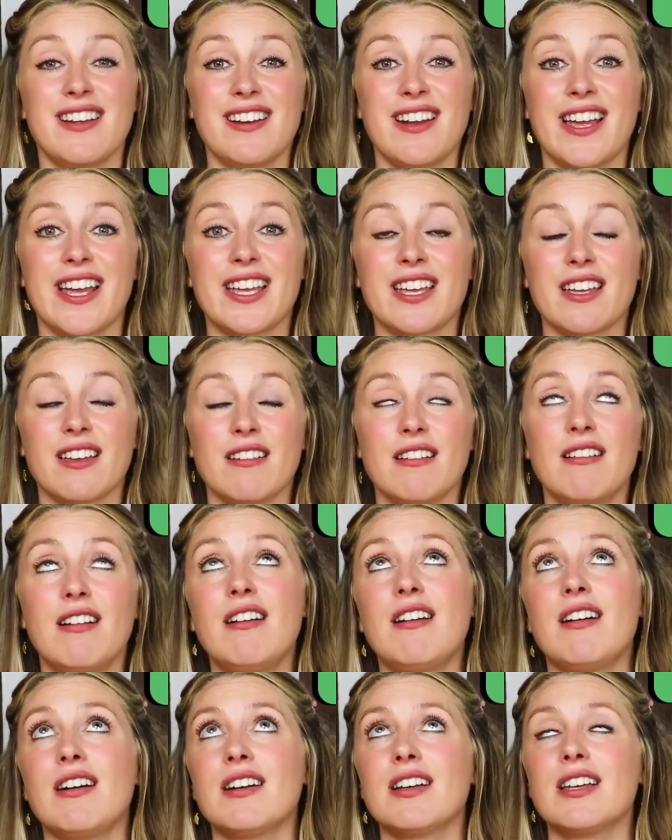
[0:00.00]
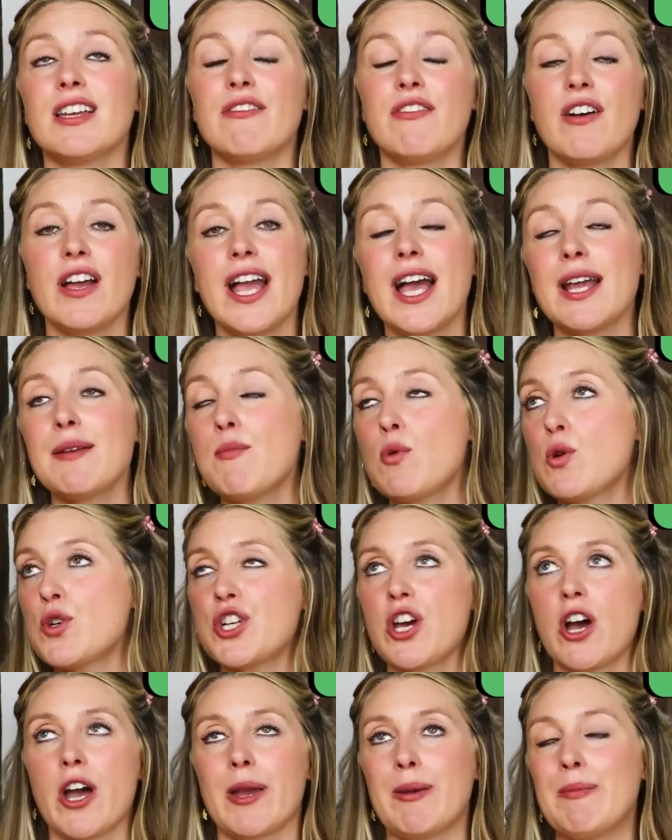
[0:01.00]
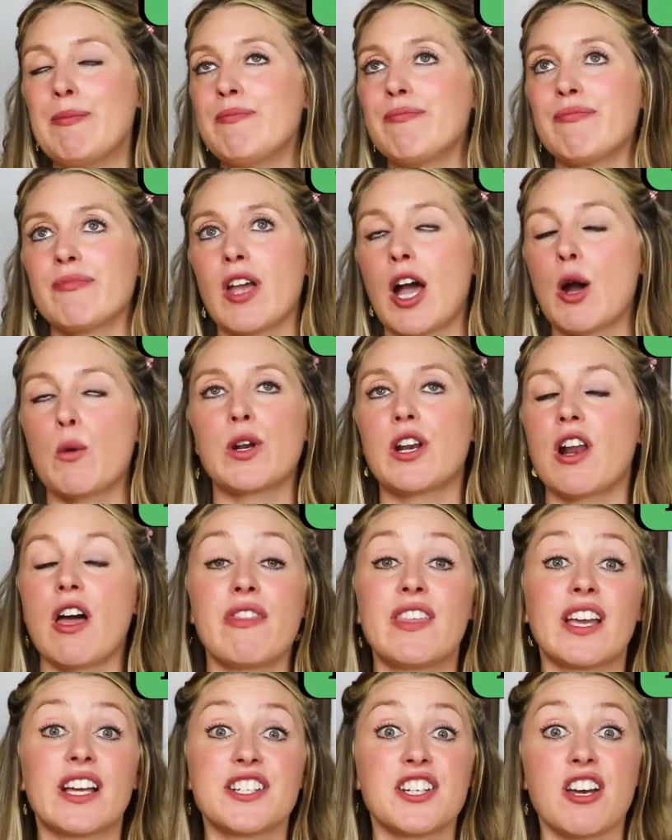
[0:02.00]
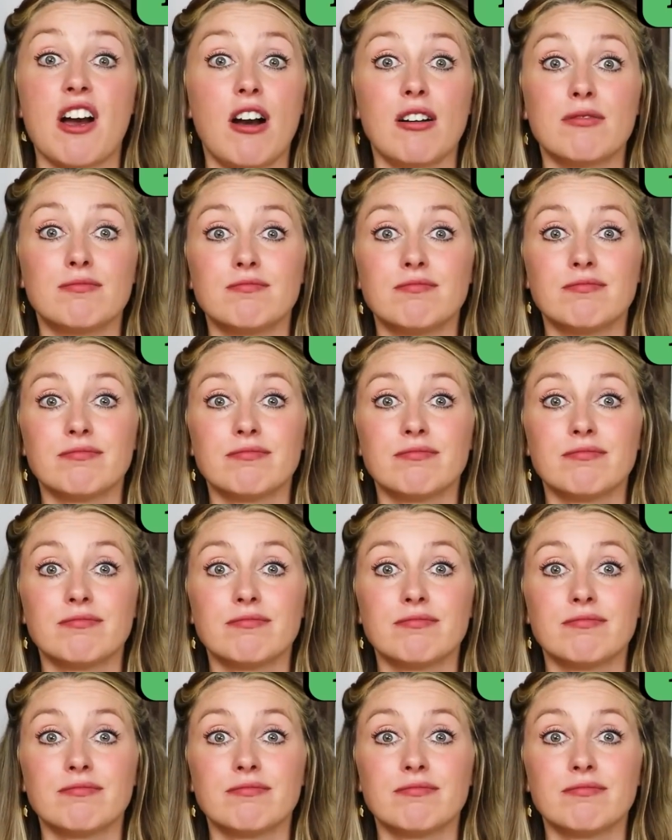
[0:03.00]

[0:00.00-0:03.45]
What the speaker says: Like, if I had more time, I would learn the guitar.